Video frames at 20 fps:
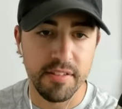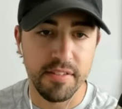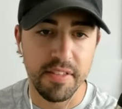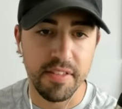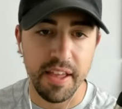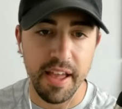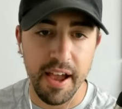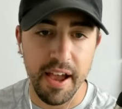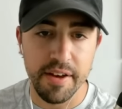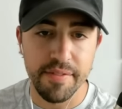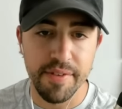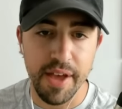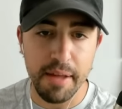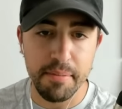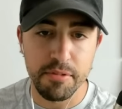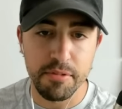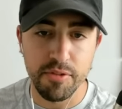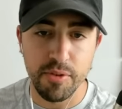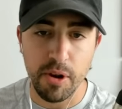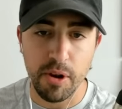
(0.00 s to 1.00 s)
It's the kind of
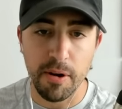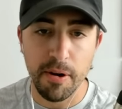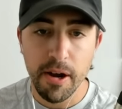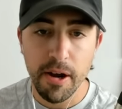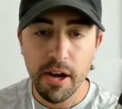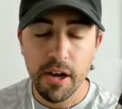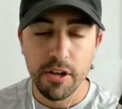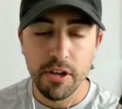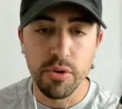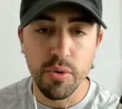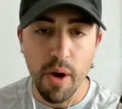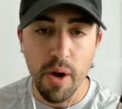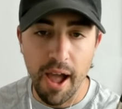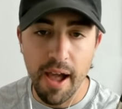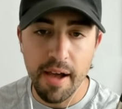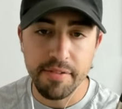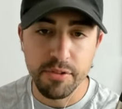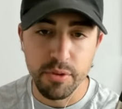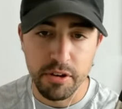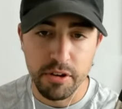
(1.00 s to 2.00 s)
atmosphere you
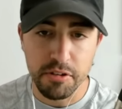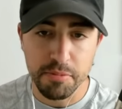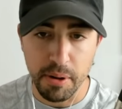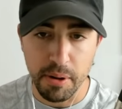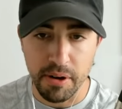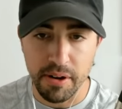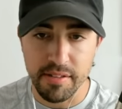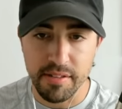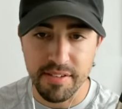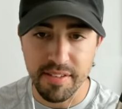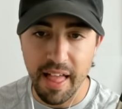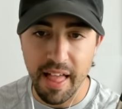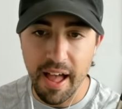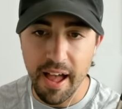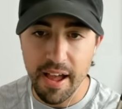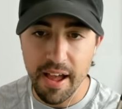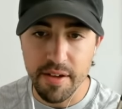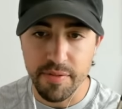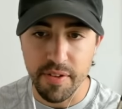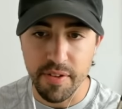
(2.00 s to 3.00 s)
have to experience
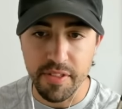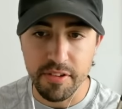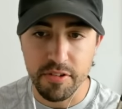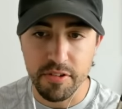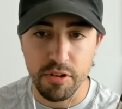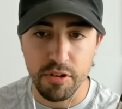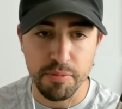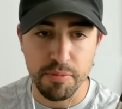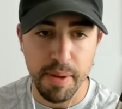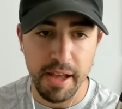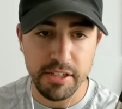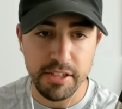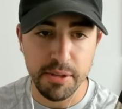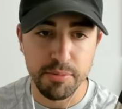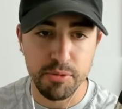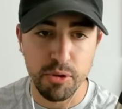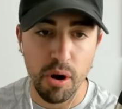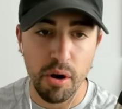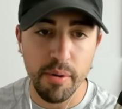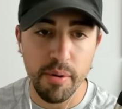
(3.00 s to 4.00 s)
live, and this year's
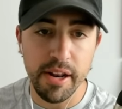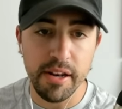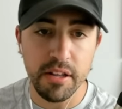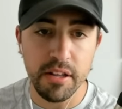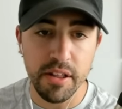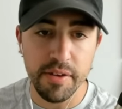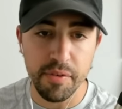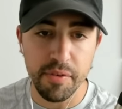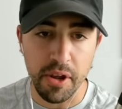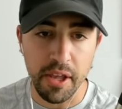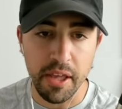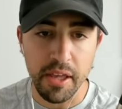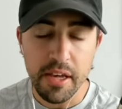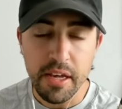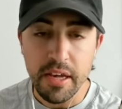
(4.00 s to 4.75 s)
matchups are already delivering.